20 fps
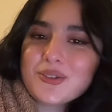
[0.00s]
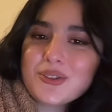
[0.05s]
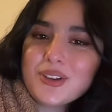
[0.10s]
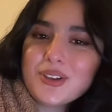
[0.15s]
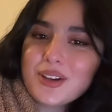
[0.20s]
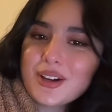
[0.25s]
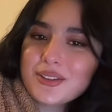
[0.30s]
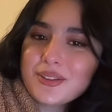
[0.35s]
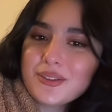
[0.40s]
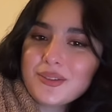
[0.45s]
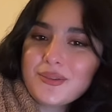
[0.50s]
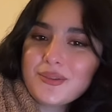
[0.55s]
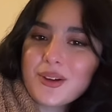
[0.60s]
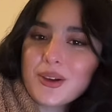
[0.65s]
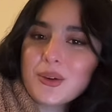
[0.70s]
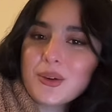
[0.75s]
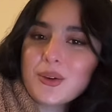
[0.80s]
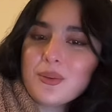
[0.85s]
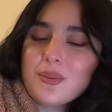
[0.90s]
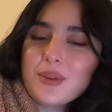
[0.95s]
Make sure you guys are
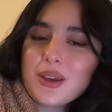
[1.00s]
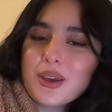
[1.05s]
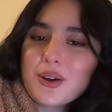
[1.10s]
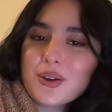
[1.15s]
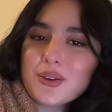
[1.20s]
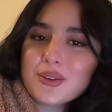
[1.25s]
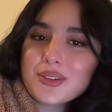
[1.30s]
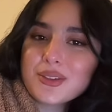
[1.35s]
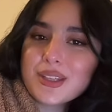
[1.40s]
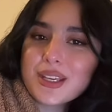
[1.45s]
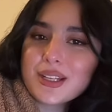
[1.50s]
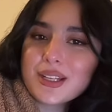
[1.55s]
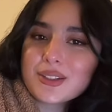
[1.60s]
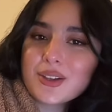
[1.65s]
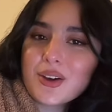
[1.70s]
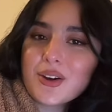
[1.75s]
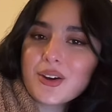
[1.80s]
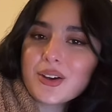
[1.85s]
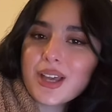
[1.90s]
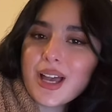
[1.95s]
following me on
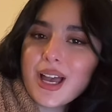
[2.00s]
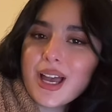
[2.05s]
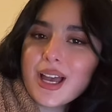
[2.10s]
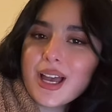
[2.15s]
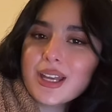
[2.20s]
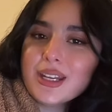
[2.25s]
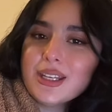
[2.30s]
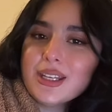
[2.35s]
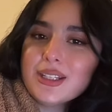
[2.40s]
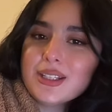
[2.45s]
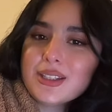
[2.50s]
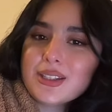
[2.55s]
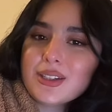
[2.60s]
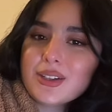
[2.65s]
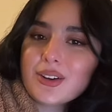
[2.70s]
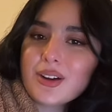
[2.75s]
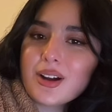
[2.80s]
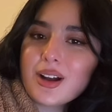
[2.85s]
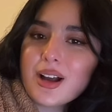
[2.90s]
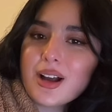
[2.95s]
TikTok and
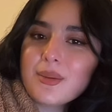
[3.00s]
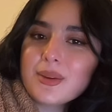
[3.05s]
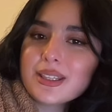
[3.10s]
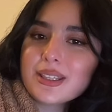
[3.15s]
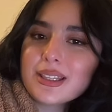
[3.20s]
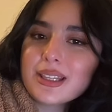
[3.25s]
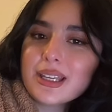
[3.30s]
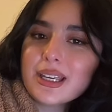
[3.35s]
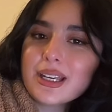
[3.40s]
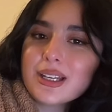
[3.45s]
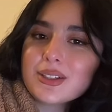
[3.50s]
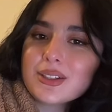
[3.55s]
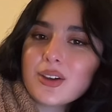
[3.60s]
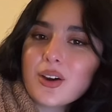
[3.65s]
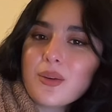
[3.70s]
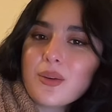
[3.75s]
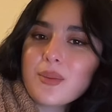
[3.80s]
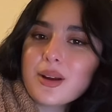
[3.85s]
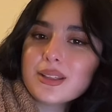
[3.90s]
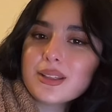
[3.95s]
Instagram. It's linked
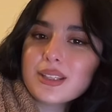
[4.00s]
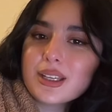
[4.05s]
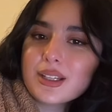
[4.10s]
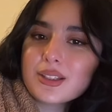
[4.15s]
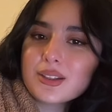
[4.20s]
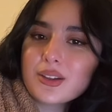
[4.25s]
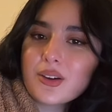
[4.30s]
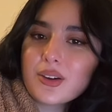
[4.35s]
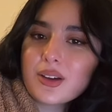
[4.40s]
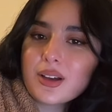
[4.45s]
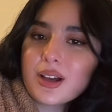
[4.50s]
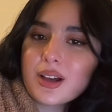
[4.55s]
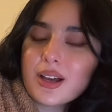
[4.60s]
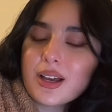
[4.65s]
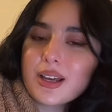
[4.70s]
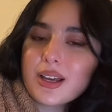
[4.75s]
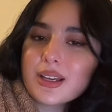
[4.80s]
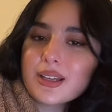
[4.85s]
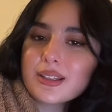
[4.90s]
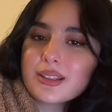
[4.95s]
on my TikTok,
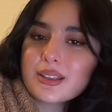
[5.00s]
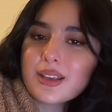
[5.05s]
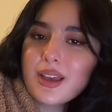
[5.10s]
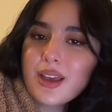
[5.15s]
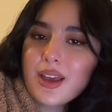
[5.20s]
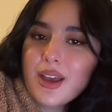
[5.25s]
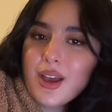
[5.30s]
guys.